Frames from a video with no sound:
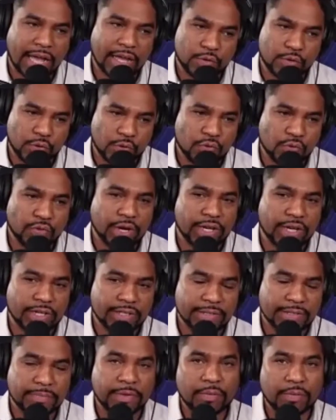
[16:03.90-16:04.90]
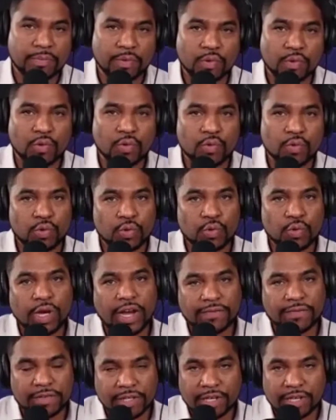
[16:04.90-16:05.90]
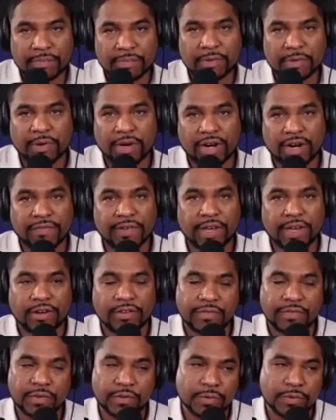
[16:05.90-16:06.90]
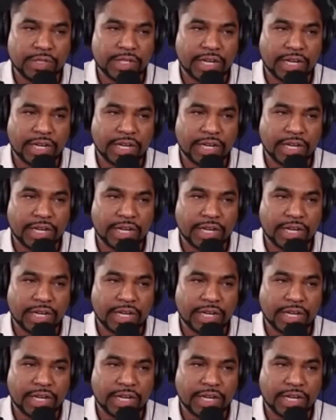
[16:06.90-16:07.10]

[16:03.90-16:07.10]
do run into people who do have to get prepared for interviews,